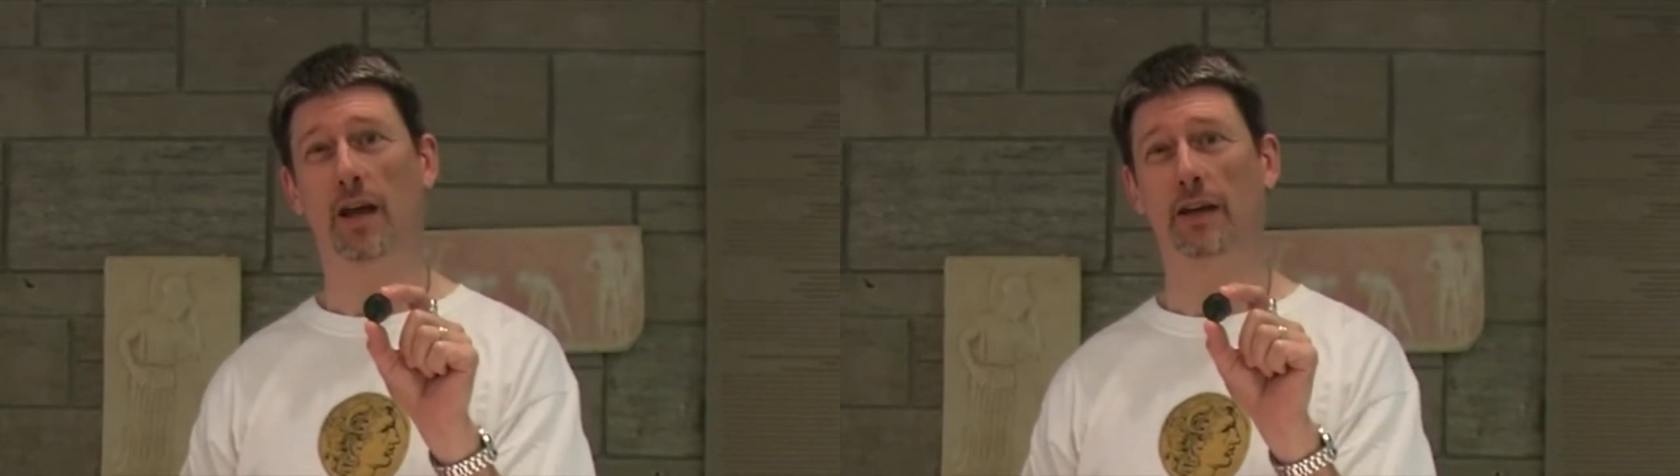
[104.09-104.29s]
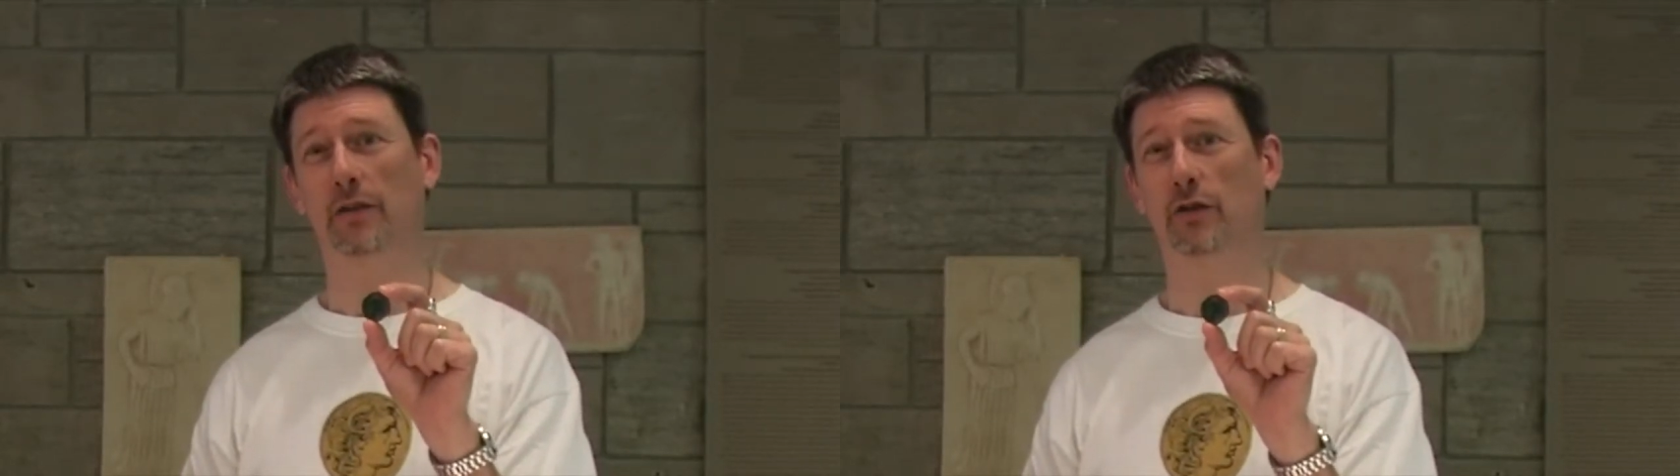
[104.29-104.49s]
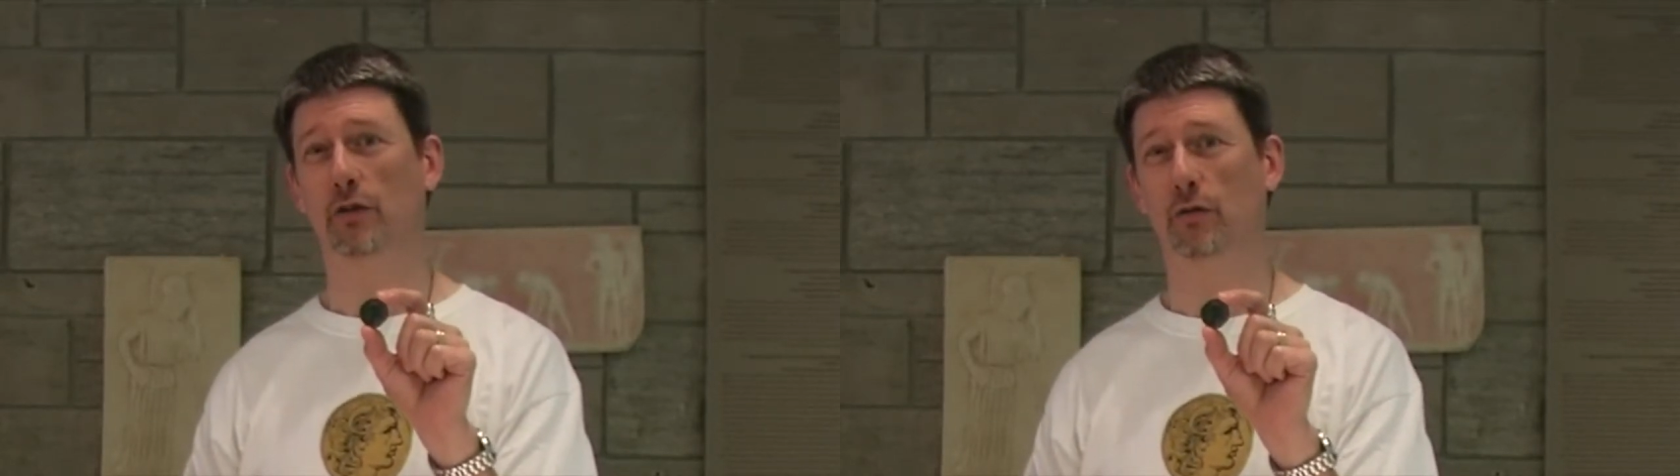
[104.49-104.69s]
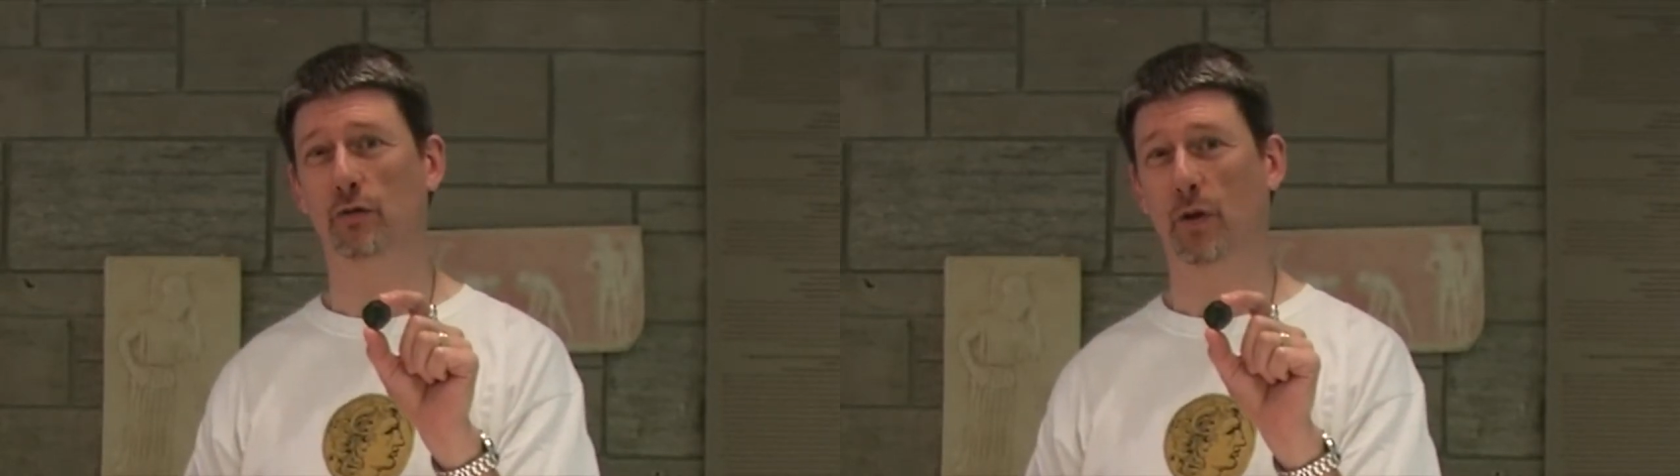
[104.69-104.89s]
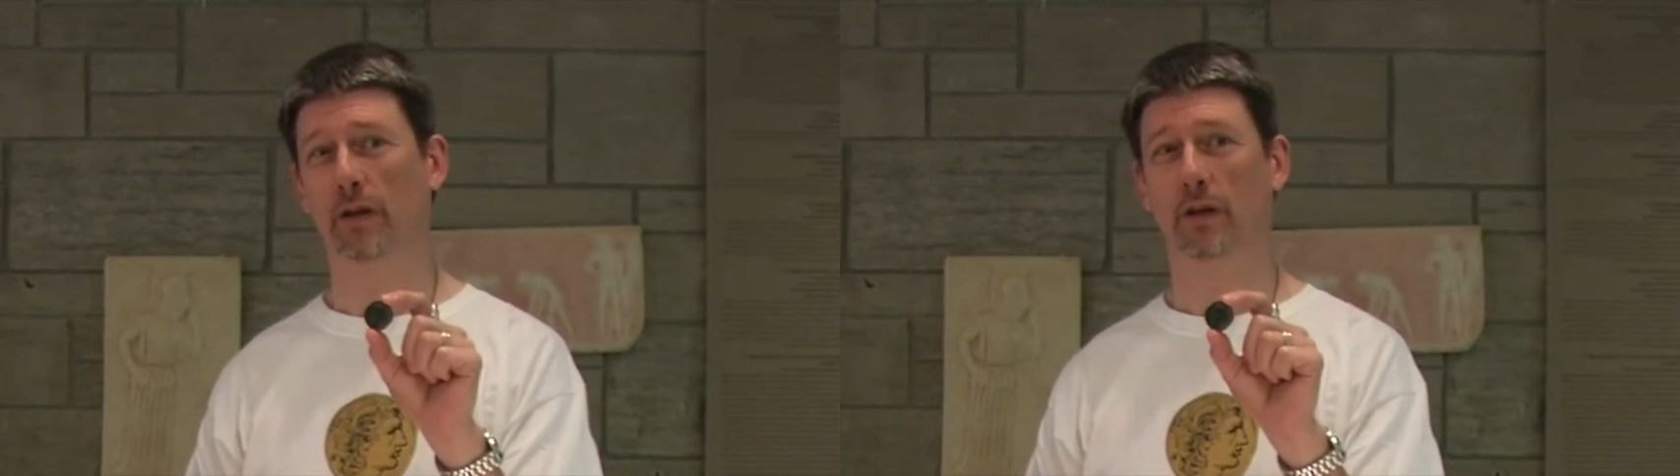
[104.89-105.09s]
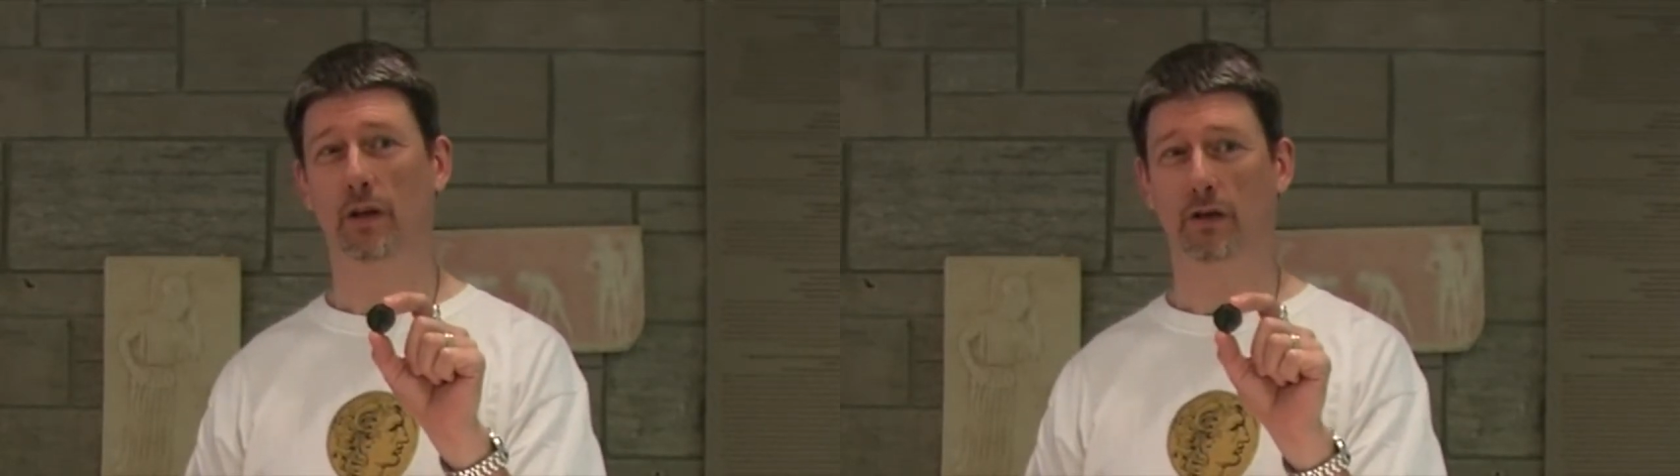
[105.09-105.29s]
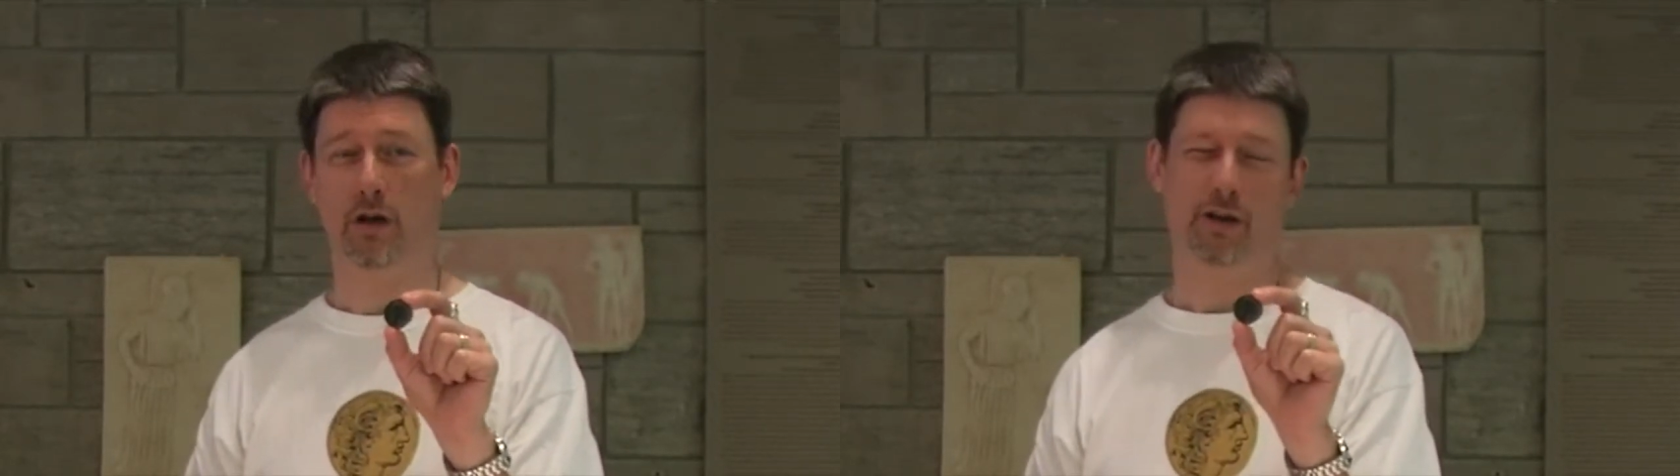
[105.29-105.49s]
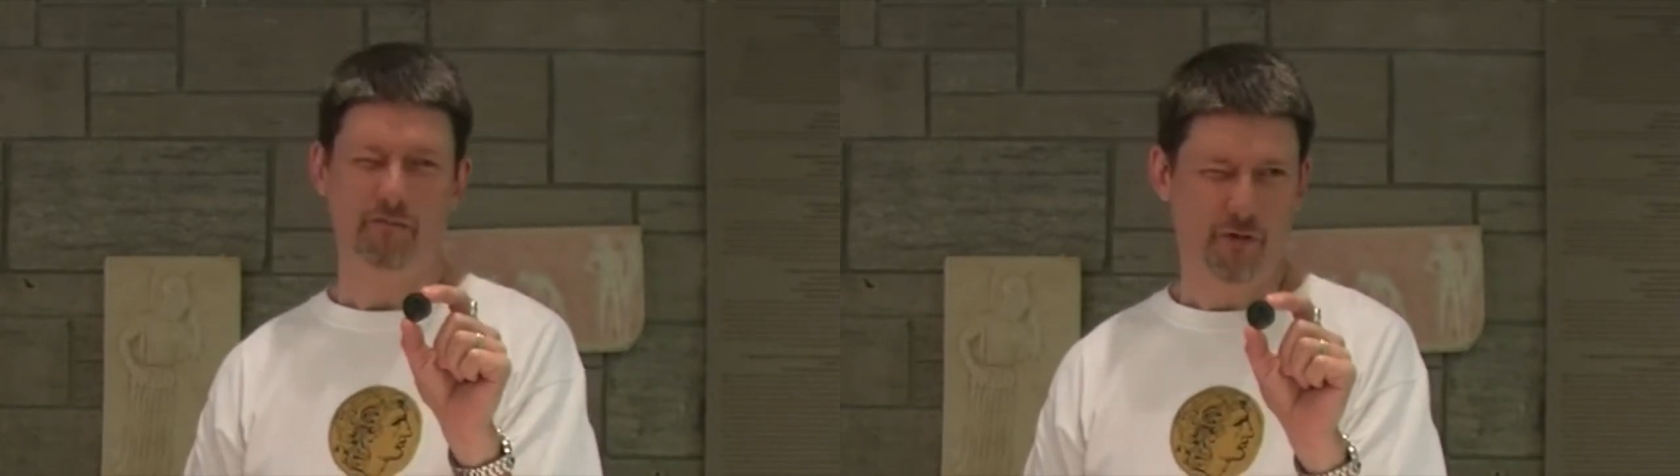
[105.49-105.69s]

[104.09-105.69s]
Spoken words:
that is used when talking,